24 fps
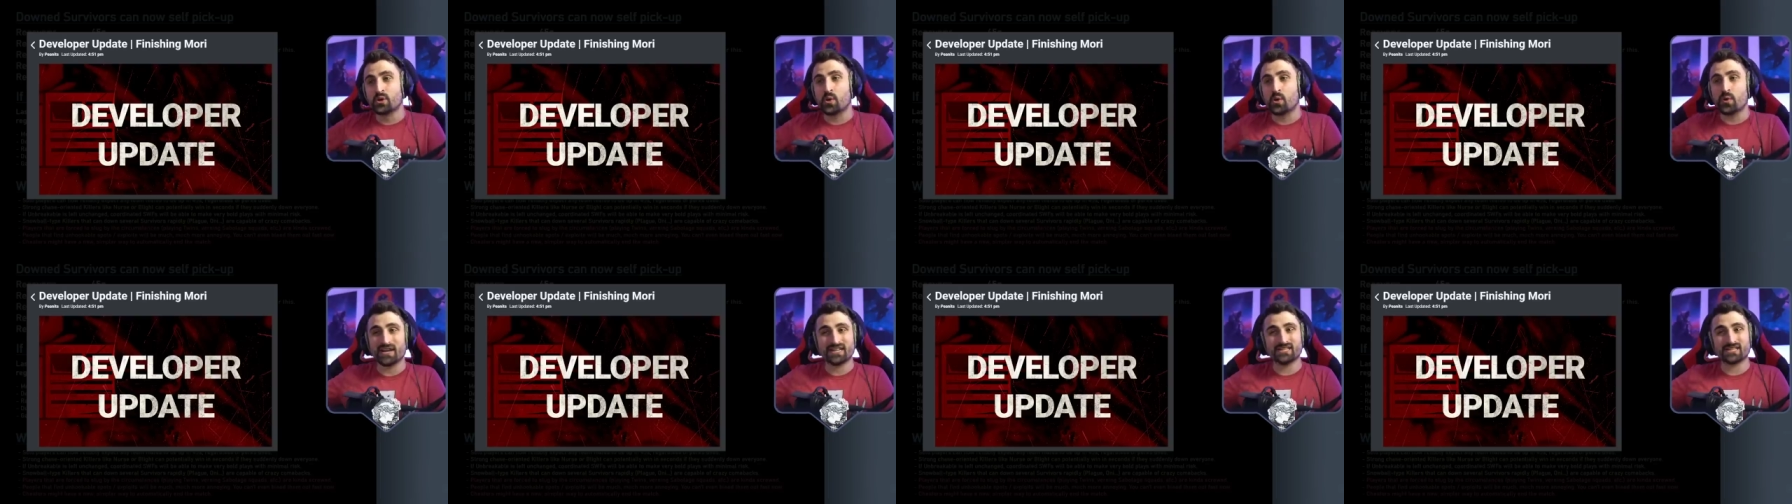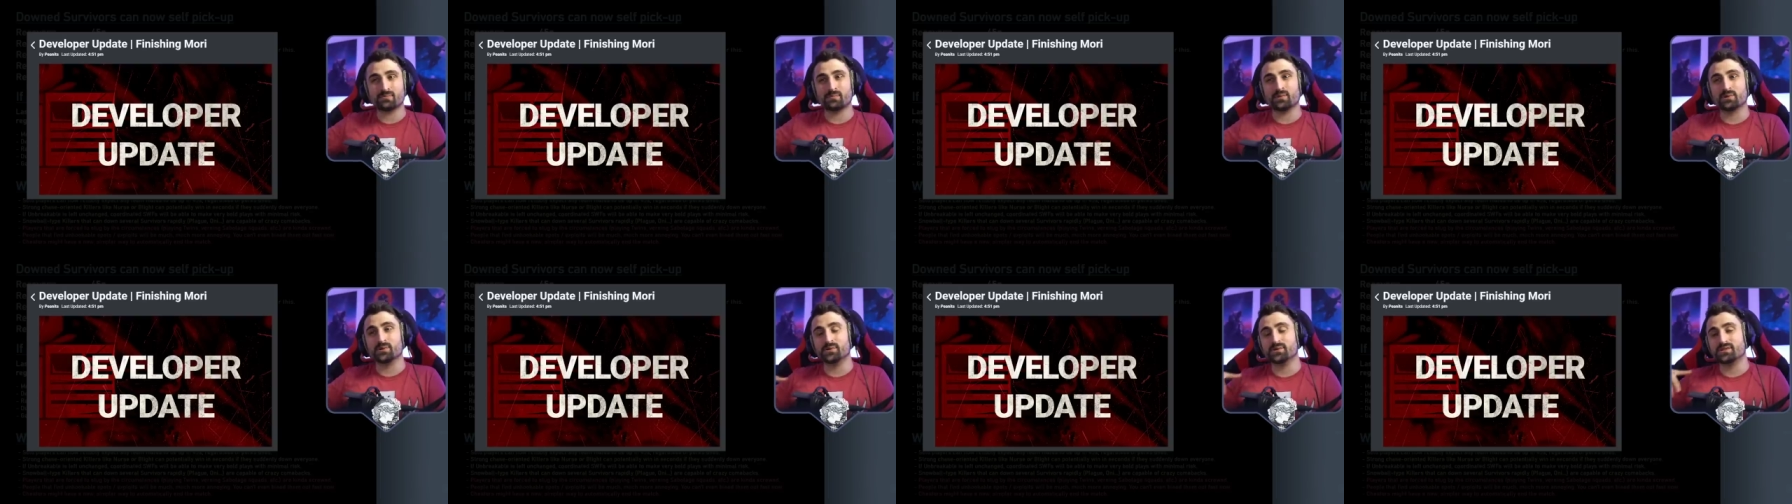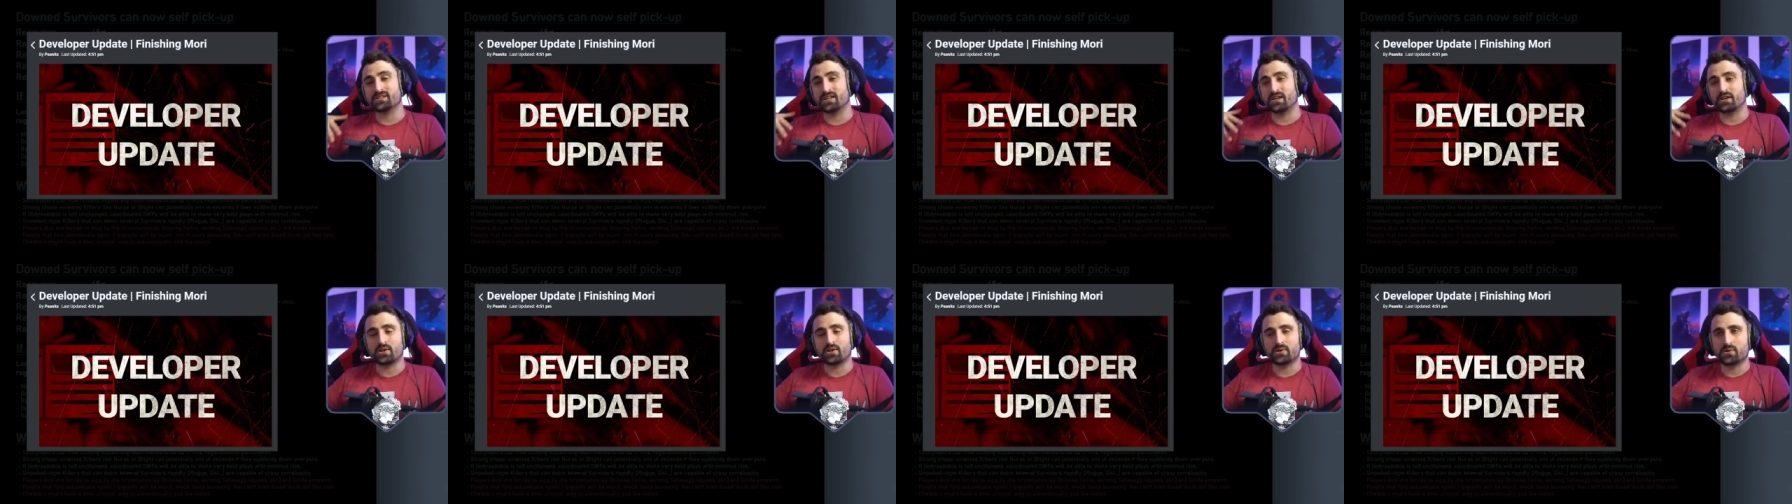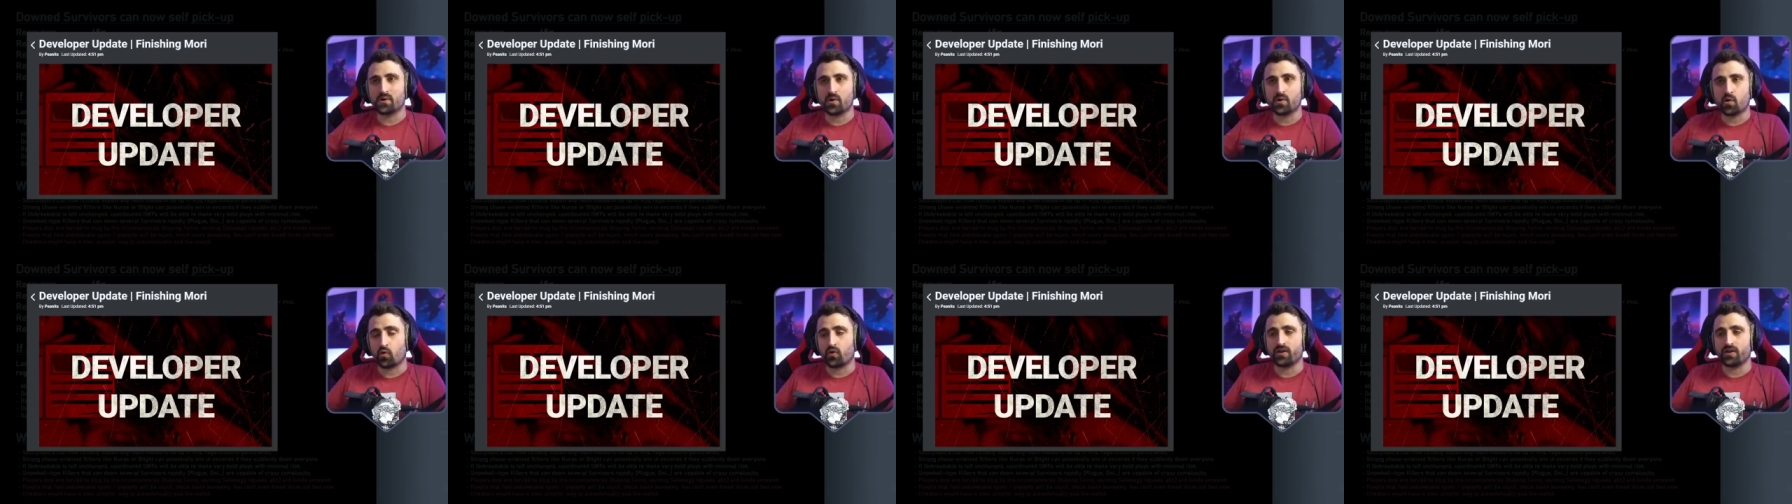no exploits and
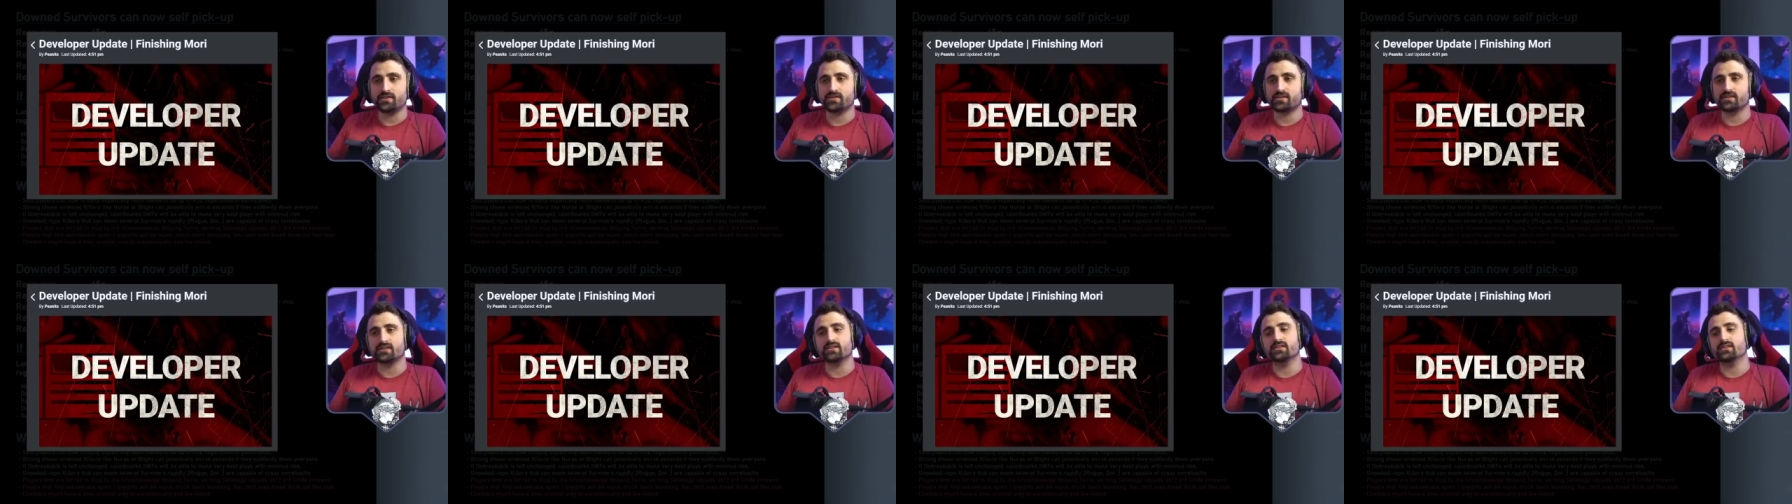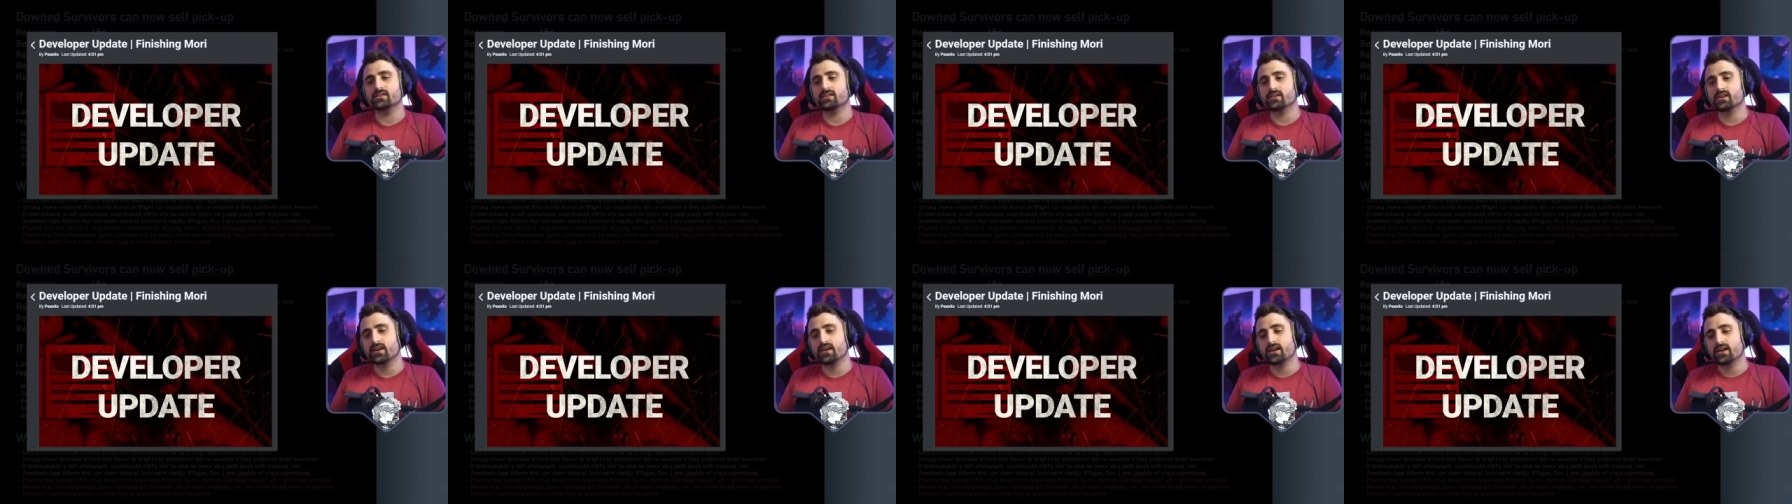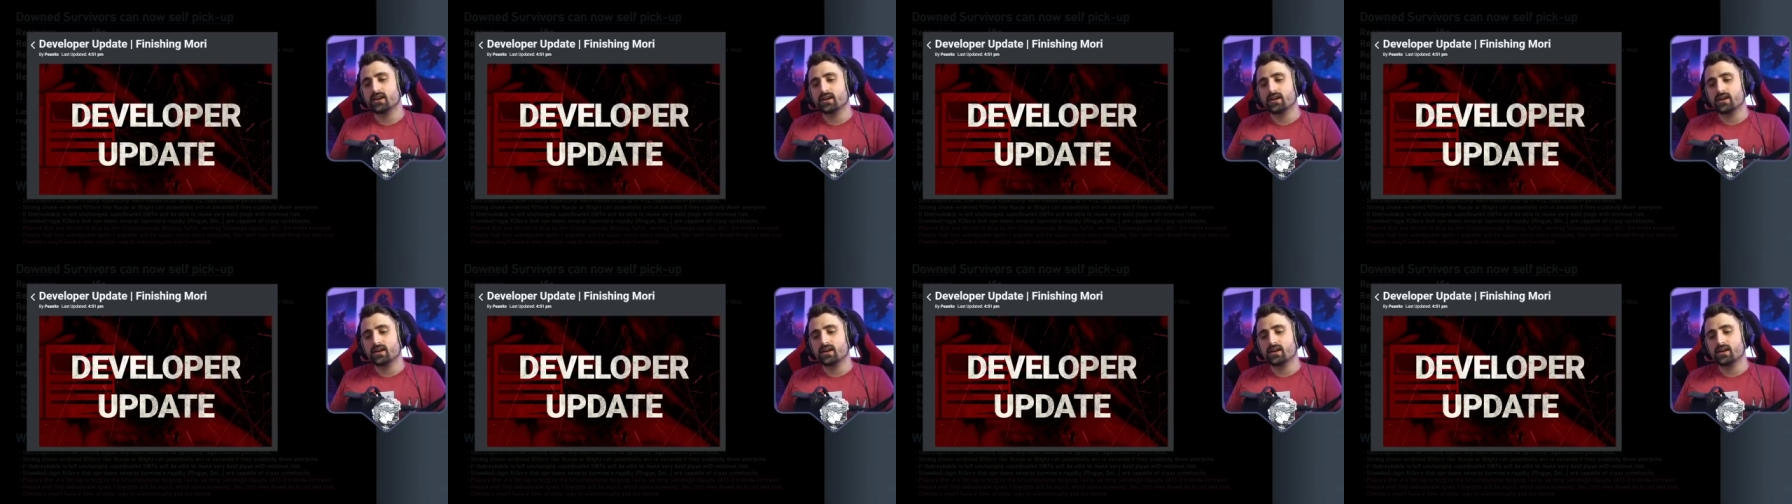no crazy